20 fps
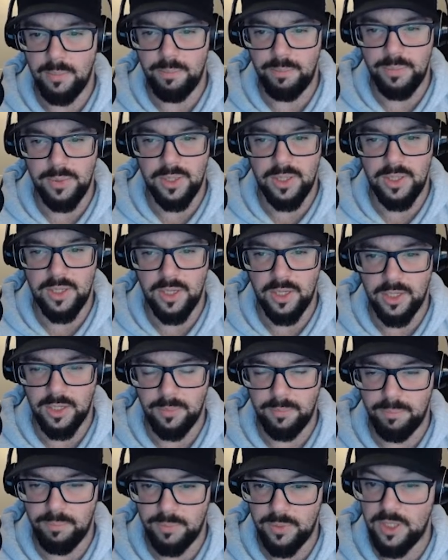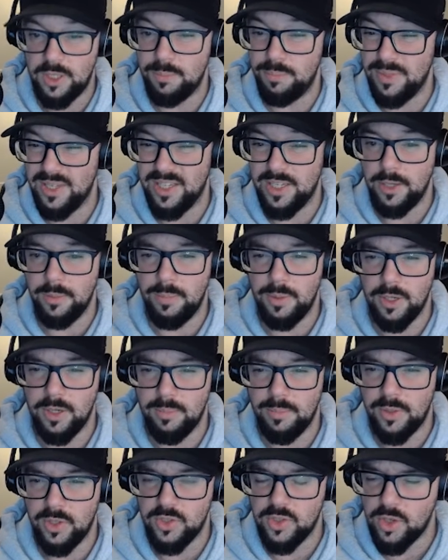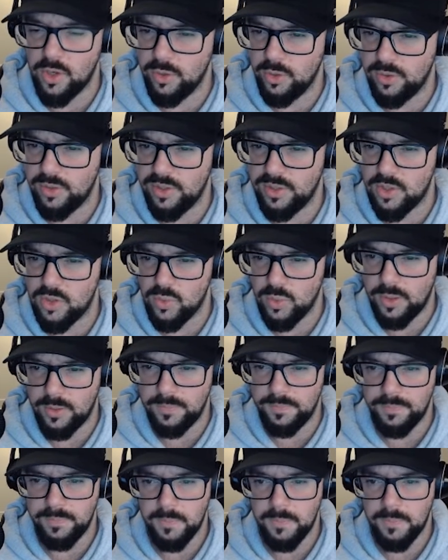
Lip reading: beekeeping, amongst other things as well.